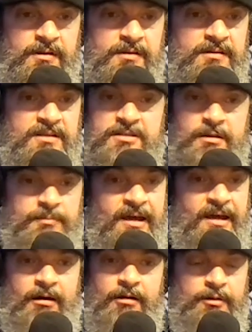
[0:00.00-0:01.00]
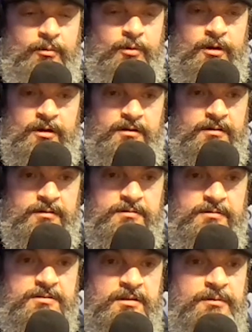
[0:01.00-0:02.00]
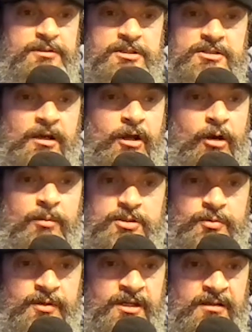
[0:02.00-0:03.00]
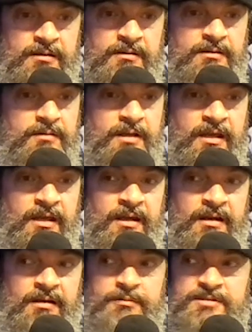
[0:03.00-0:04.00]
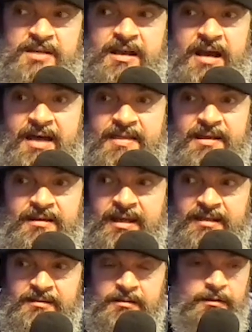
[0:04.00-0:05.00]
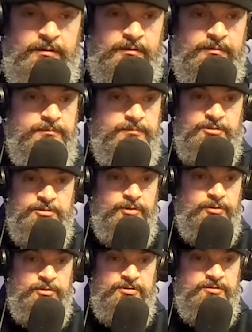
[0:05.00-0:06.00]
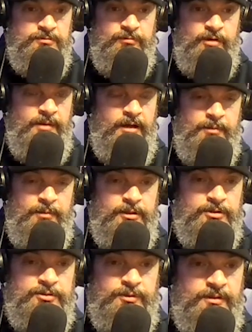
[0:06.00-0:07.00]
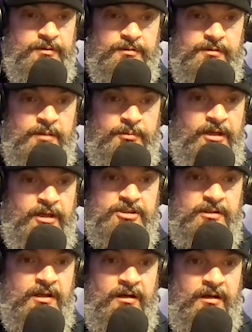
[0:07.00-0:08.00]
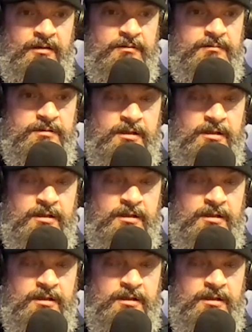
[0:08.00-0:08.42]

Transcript: They subbed out all their work. So they were just a go between. And it was a guy that liked to go schmooze and rub elbows with upper echelon.